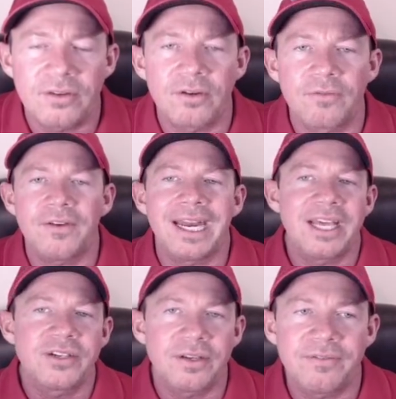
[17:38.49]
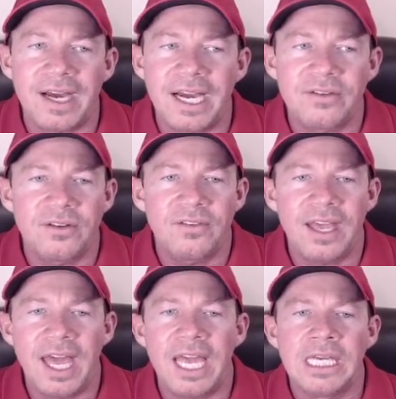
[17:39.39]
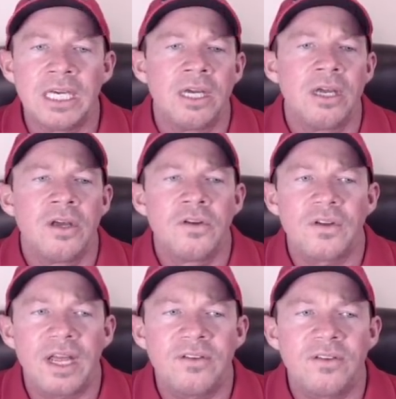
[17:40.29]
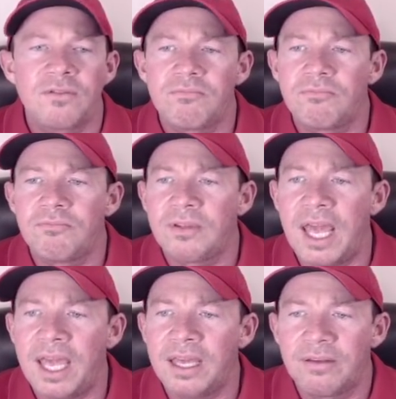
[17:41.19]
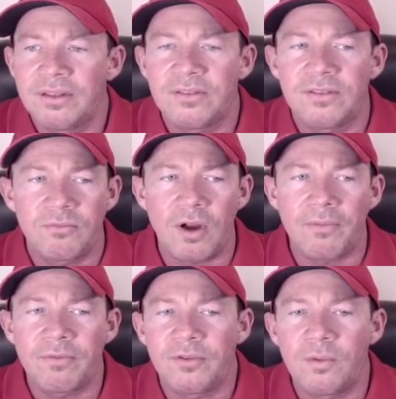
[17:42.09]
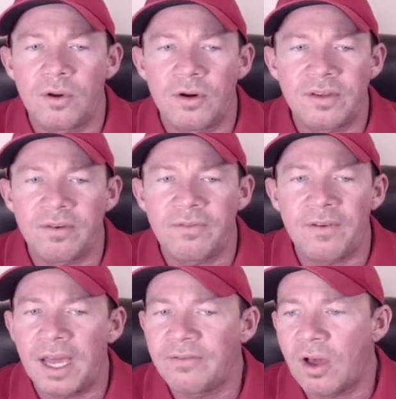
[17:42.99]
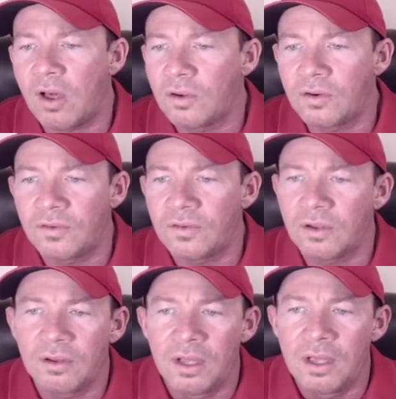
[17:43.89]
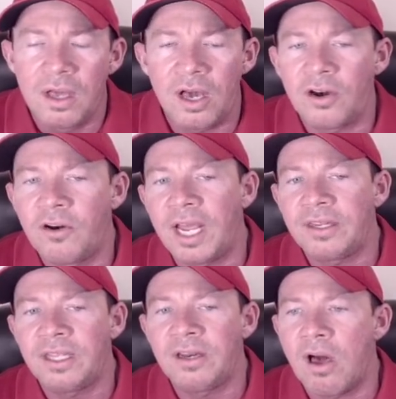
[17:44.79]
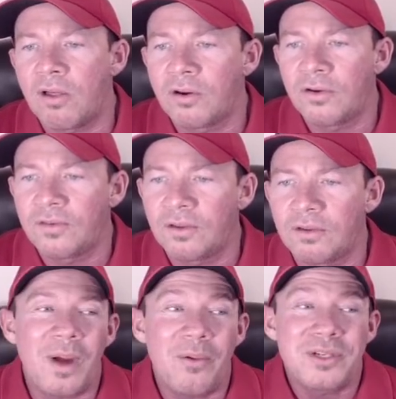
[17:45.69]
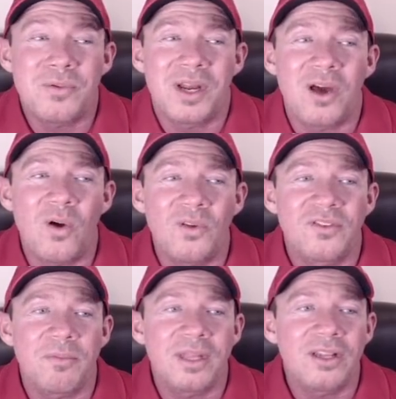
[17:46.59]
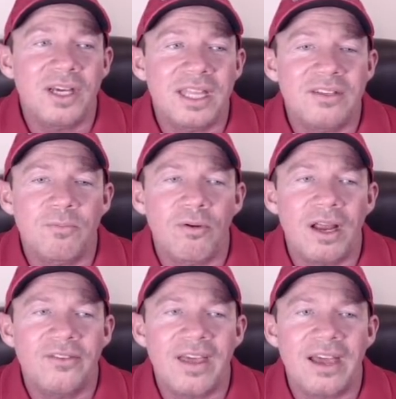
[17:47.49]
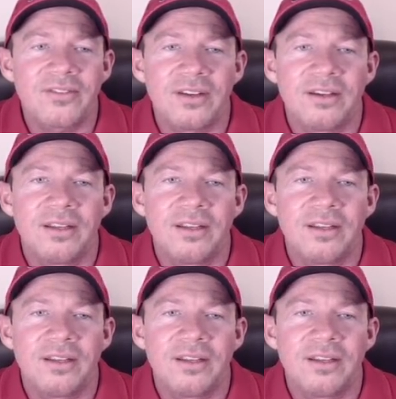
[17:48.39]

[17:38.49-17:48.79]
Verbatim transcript: your financial advisor and say, hey, should I just take, this is dropped from two hundred seventy-five dollars to one hundred eighteen dollars to, why would you want to hold something? Look at this price action,